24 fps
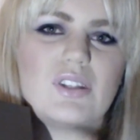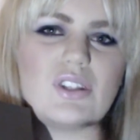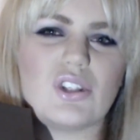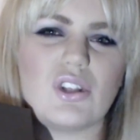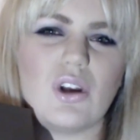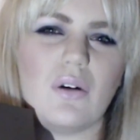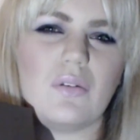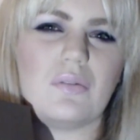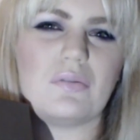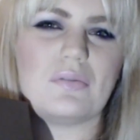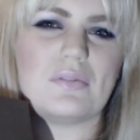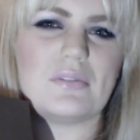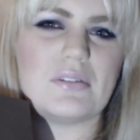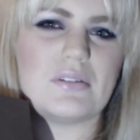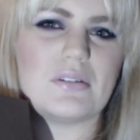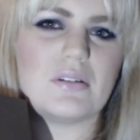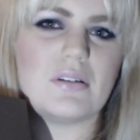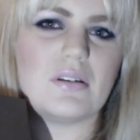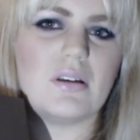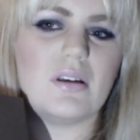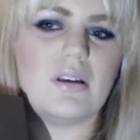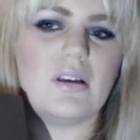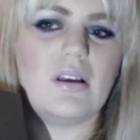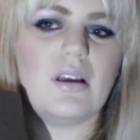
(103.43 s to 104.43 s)

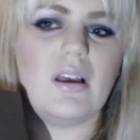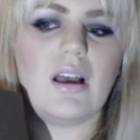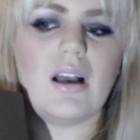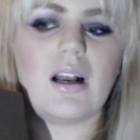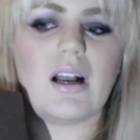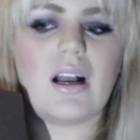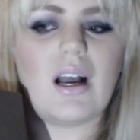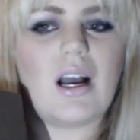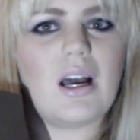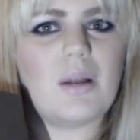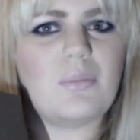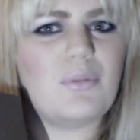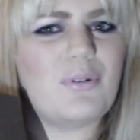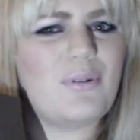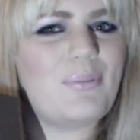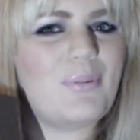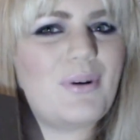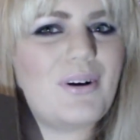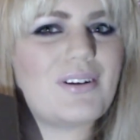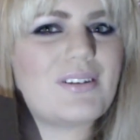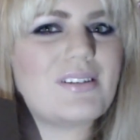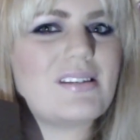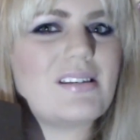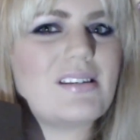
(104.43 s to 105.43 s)
soft
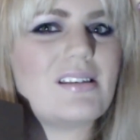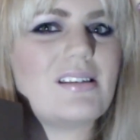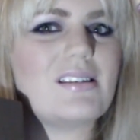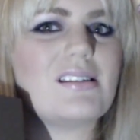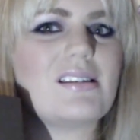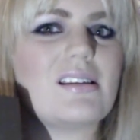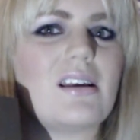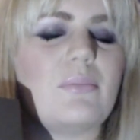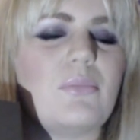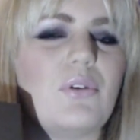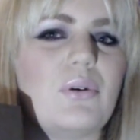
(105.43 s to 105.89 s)
cardboard boxes.